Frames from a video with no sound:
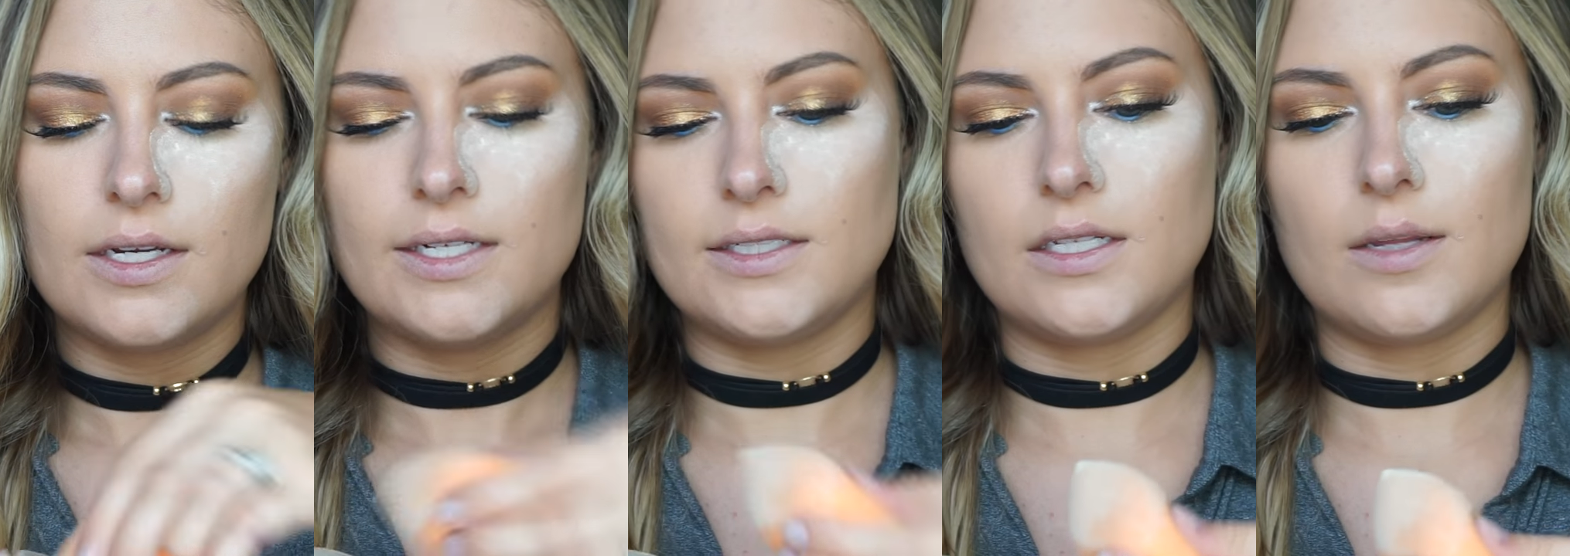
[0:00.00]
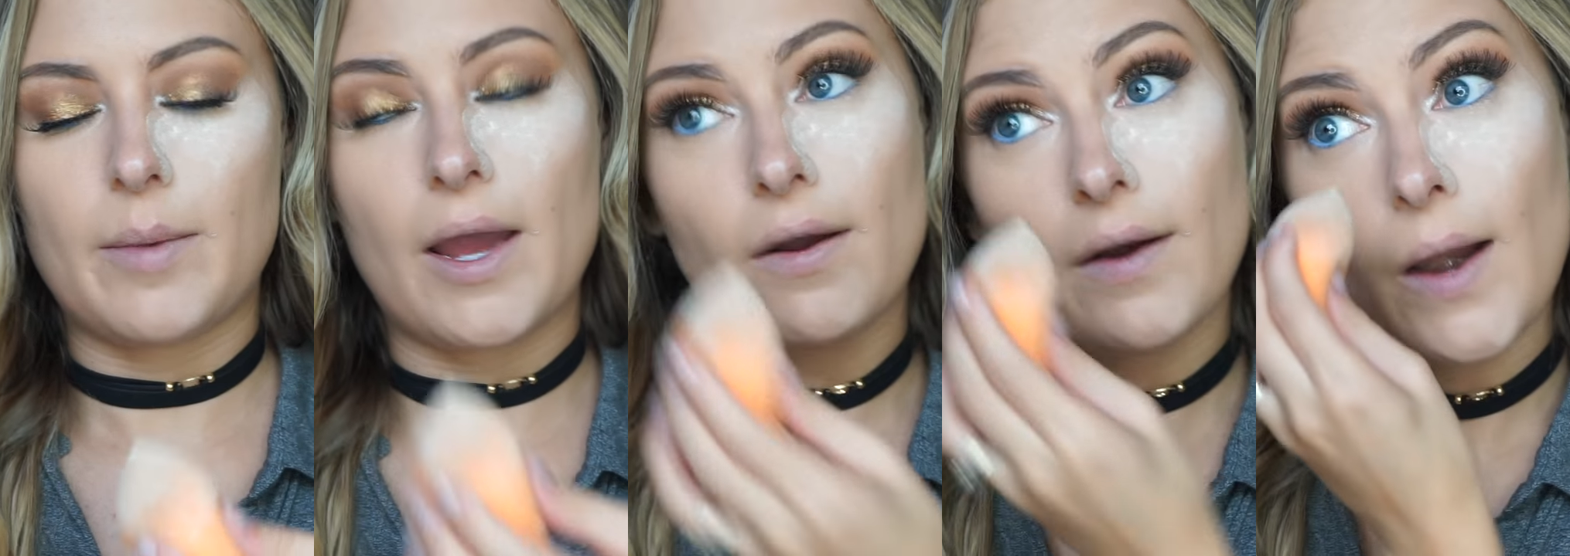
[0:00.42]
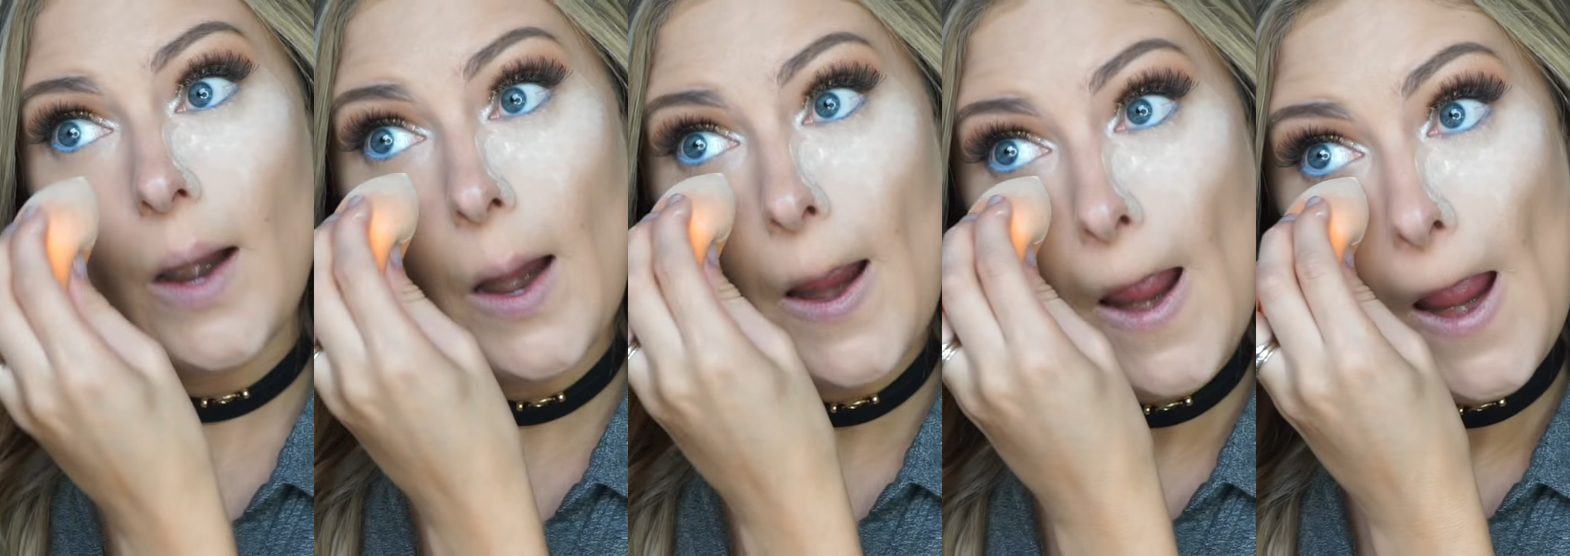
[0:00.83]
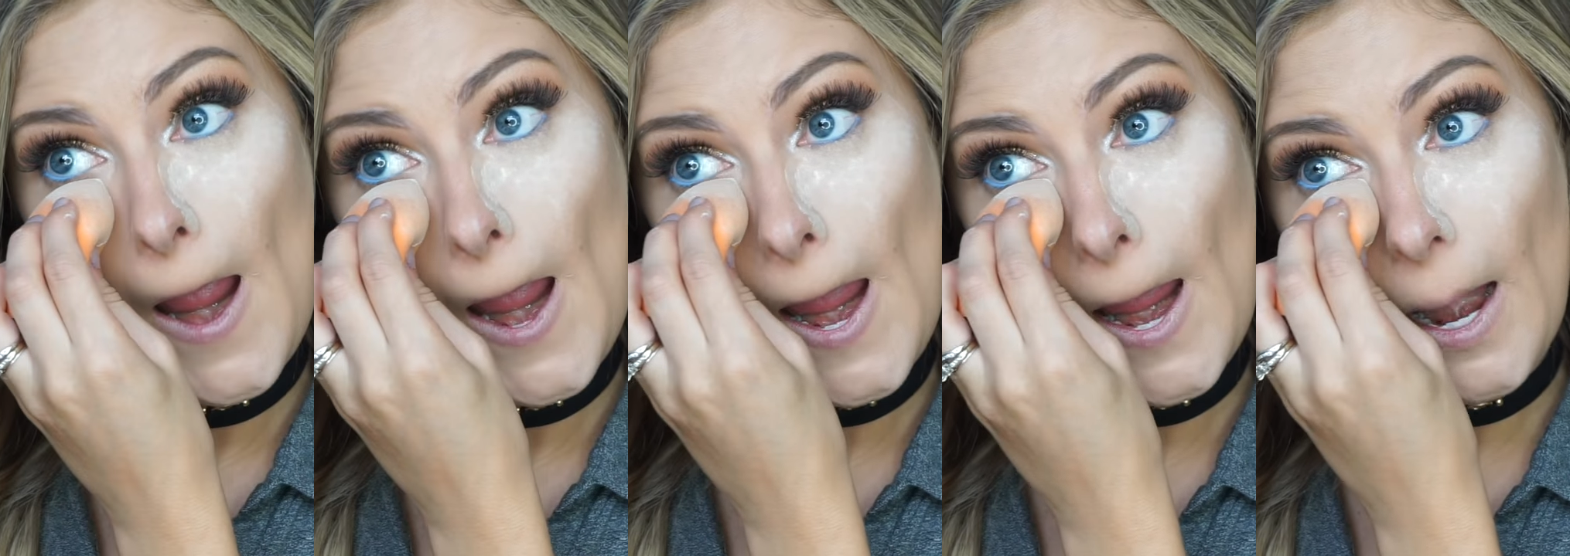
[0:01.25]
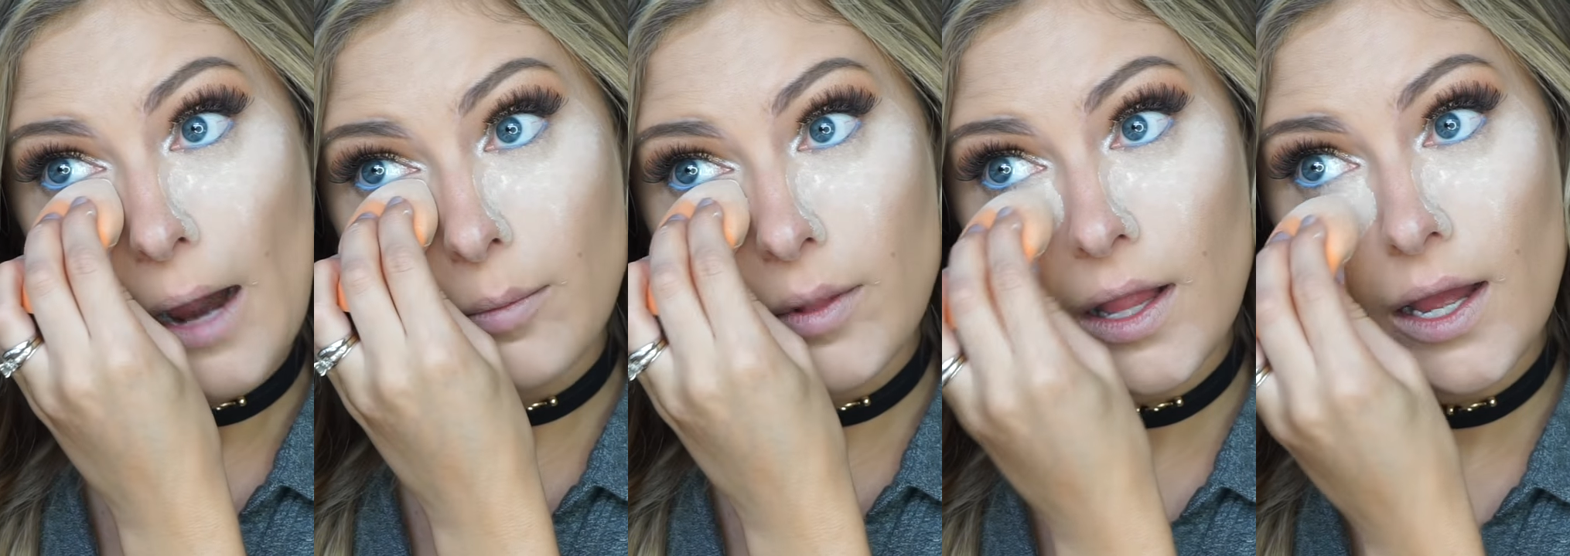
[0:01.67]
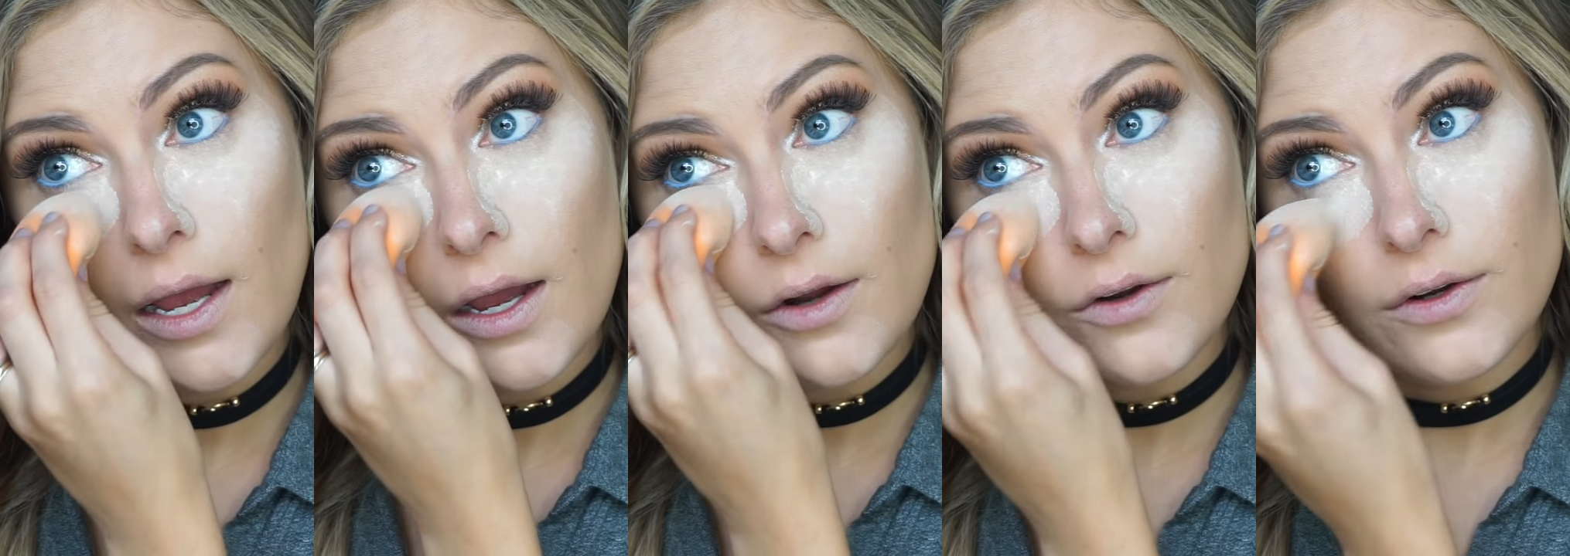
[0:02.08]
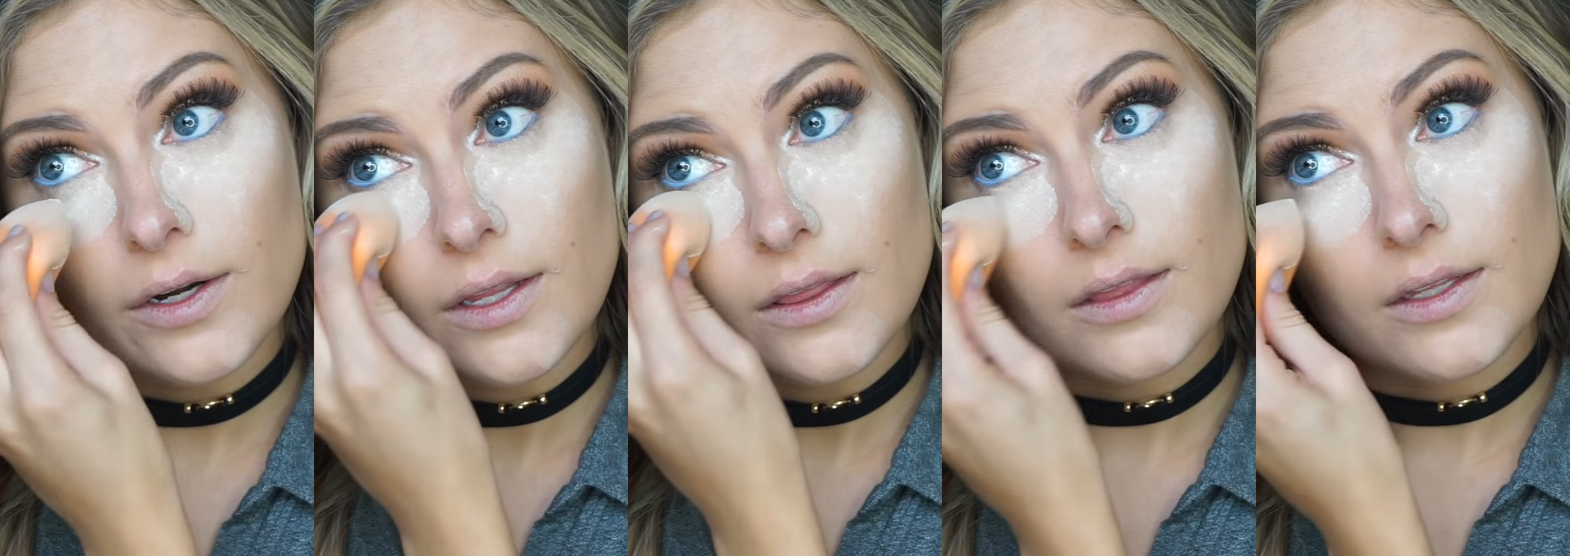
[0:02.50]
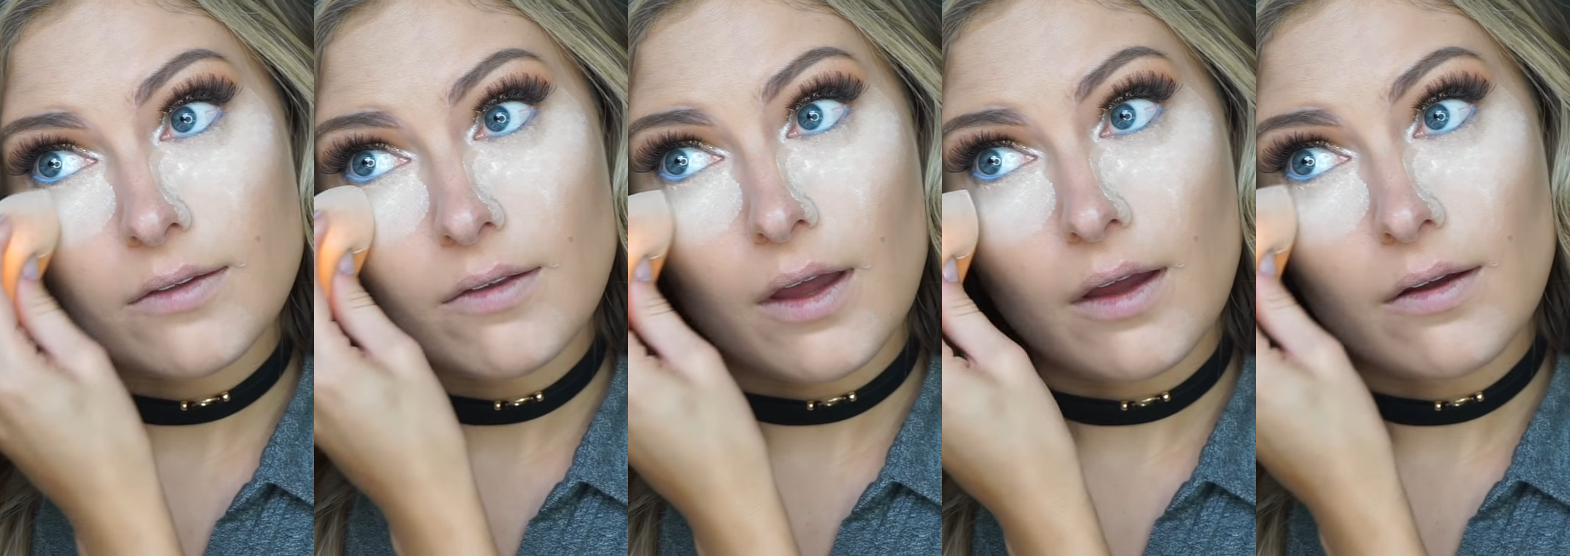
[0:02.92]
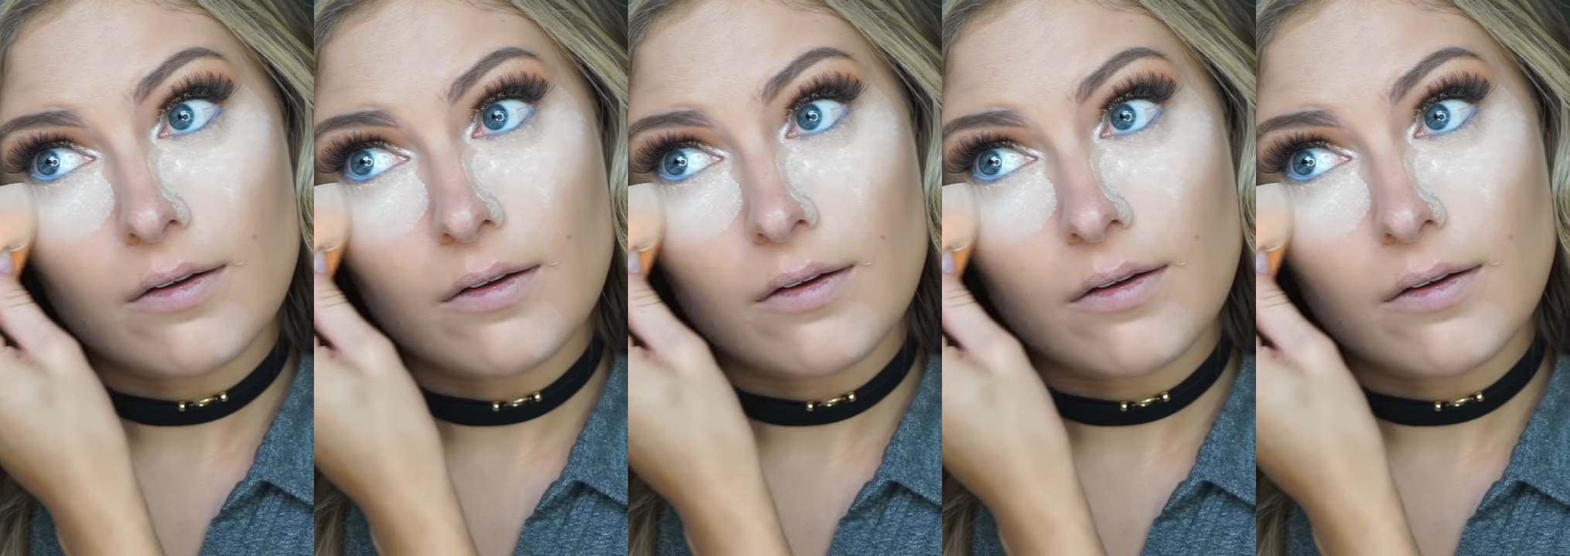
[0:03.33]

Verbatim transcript: into the powder and apply underneath this eye.